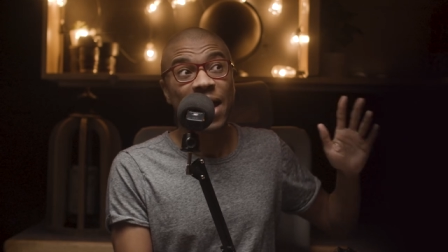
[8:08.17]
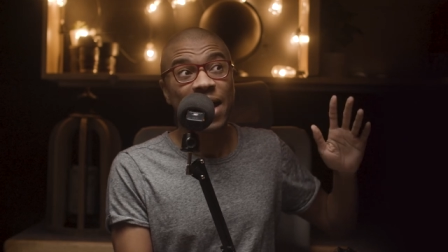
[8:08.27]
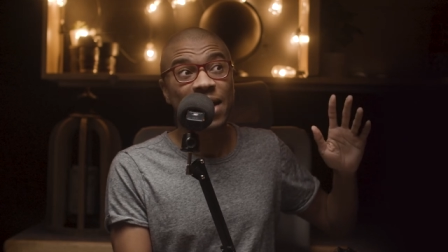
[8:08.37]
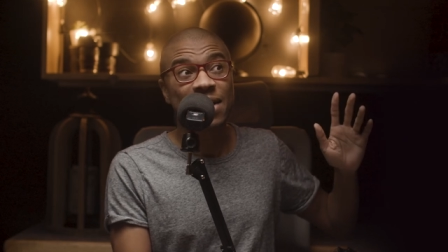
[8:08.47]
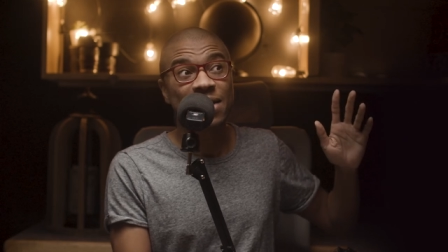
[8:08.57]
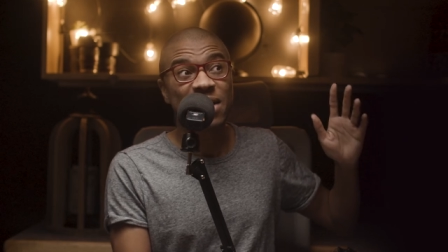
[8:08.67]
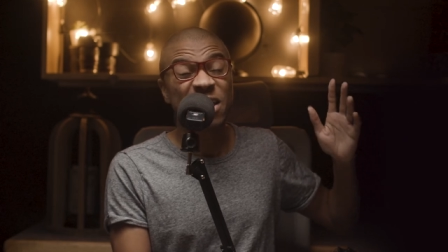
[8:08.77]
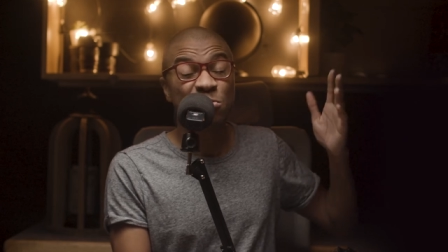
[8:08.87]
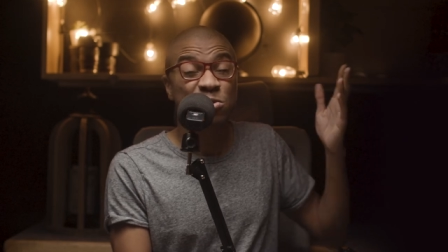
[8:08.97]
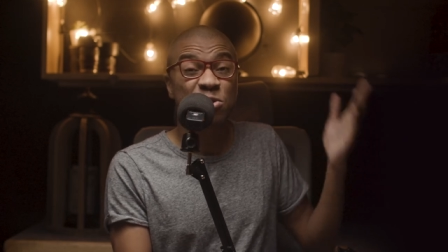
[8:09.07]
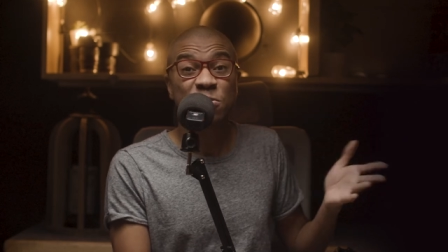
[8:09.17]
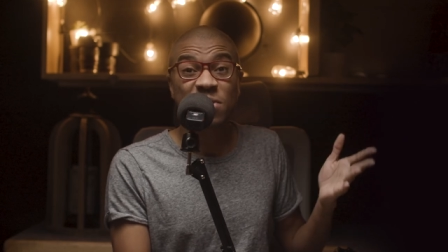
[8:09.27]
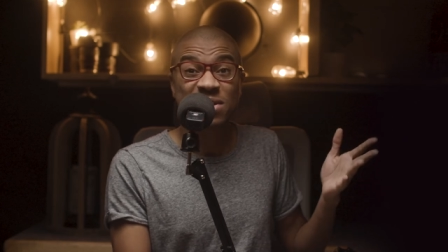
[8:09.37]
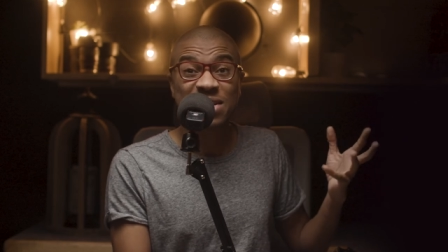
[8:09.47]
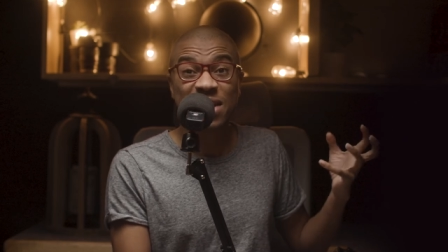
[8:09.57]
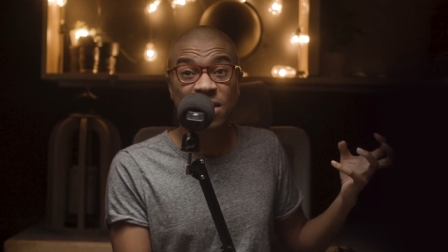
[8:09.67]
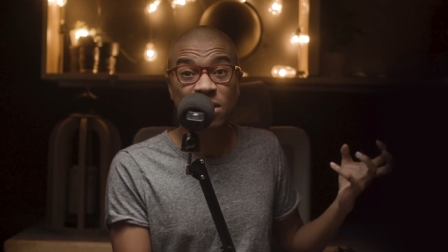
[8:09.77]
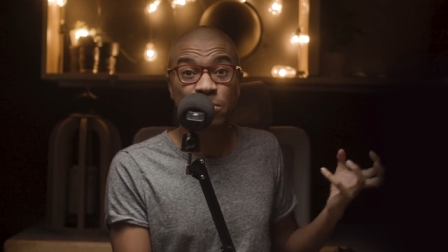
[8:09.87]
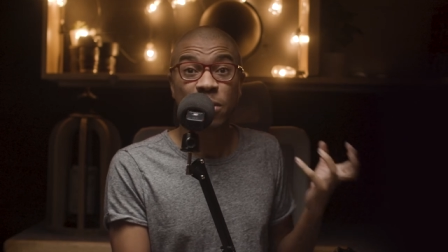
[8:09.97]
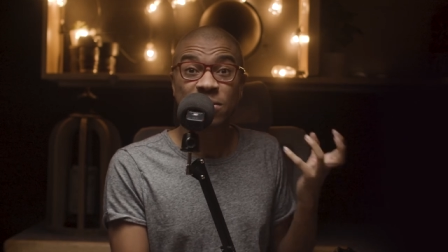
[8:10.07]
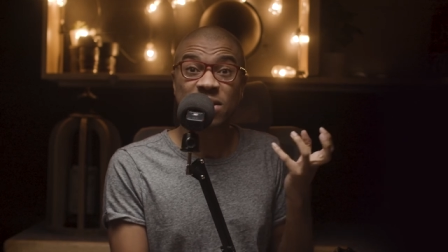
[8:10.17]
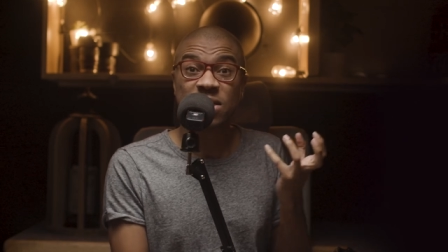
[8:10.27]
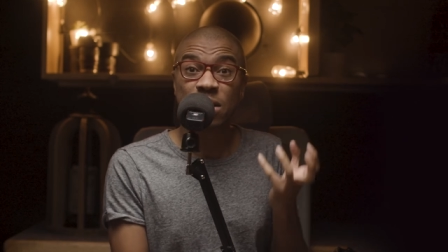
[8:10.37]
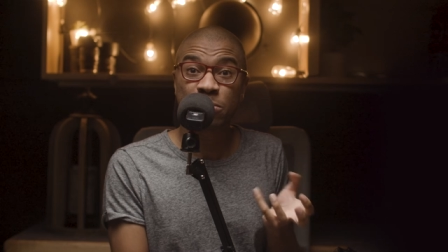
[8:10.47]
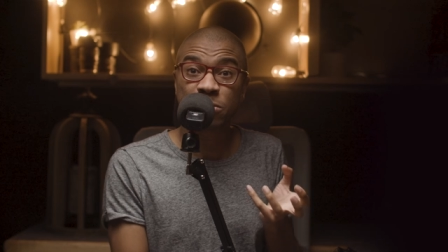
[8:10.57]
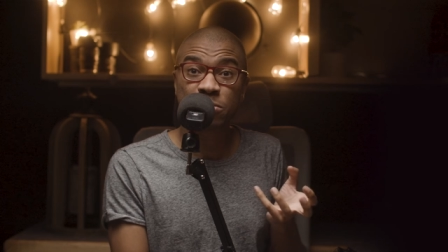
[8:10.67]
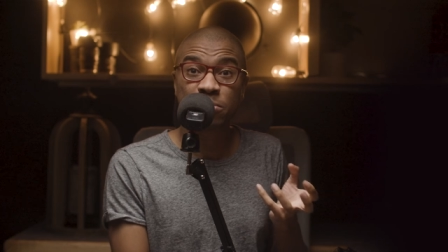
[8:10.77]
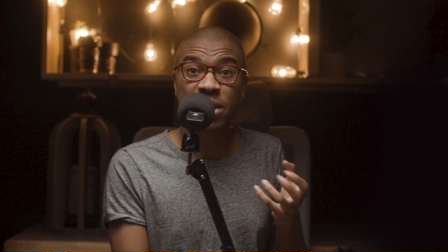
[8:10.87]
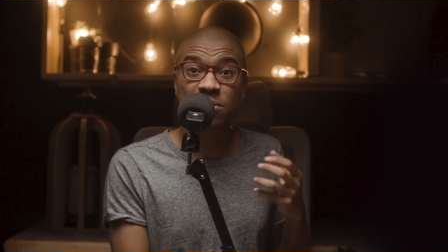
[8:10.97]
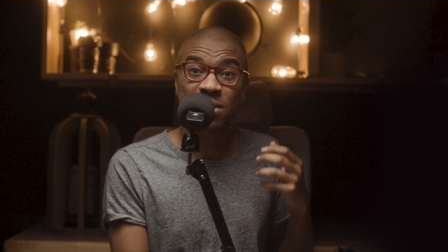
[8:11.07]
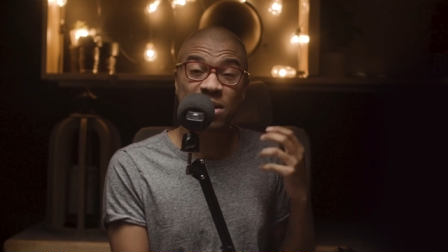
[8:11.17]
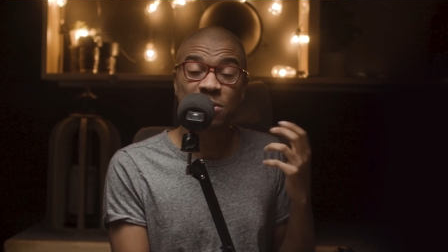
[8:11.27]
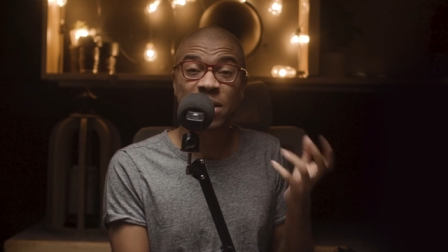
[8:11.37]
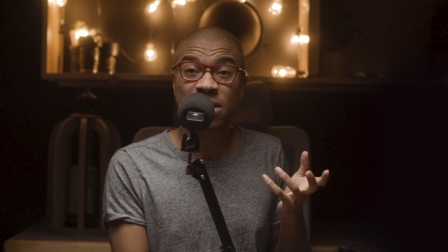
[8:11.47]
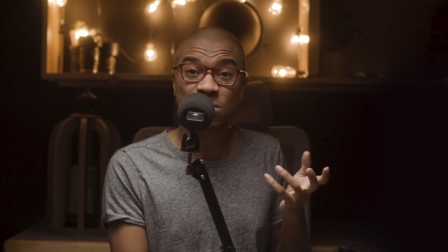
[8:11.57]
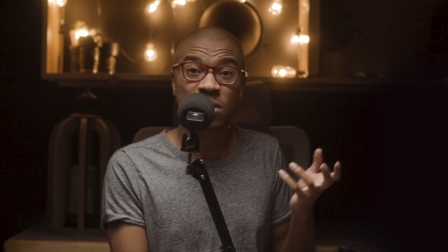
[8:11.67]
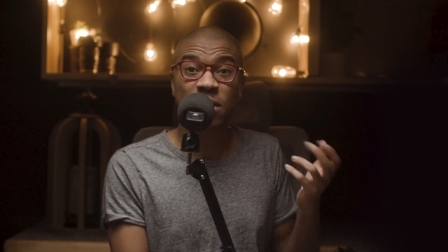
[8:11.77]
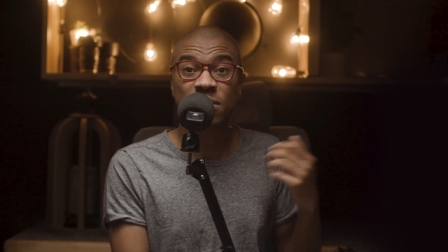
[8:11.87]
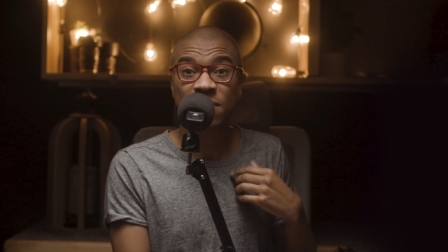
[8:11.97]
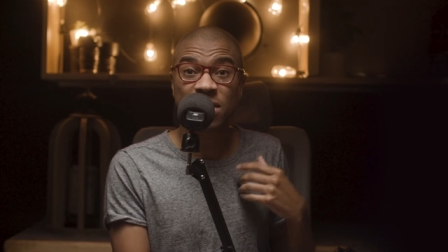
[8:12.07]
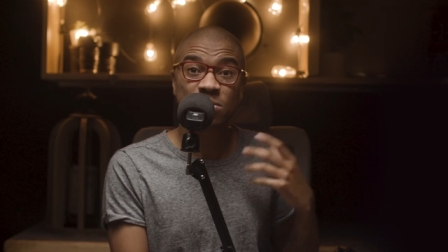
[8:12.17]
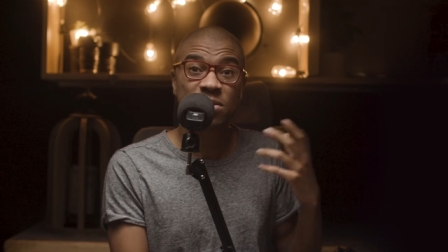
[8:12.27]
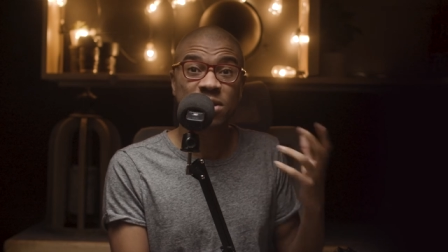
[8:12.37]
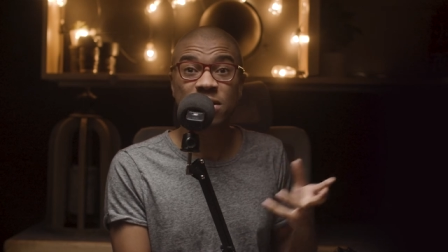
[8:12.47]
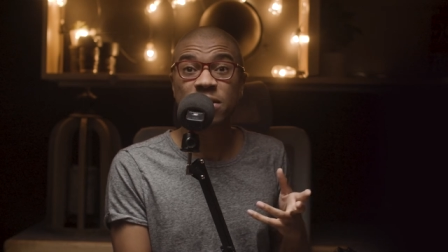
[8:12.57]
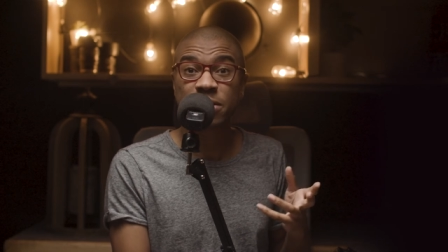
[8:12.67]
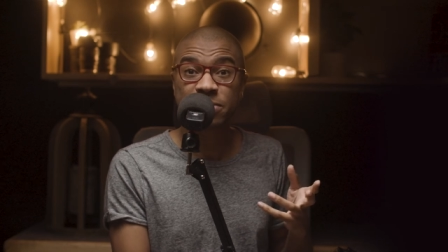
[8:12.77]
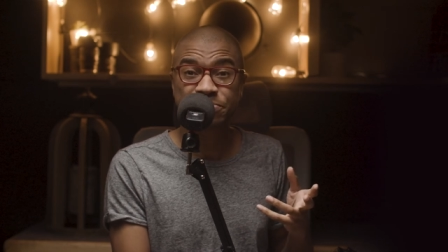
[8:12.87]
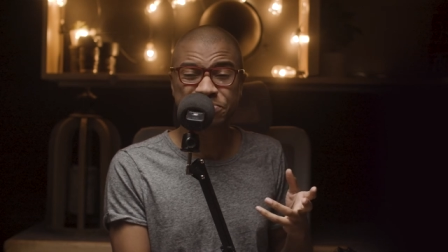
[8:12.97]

And it was crazy getting them all in the same room, being able to interact with all of us, with each other.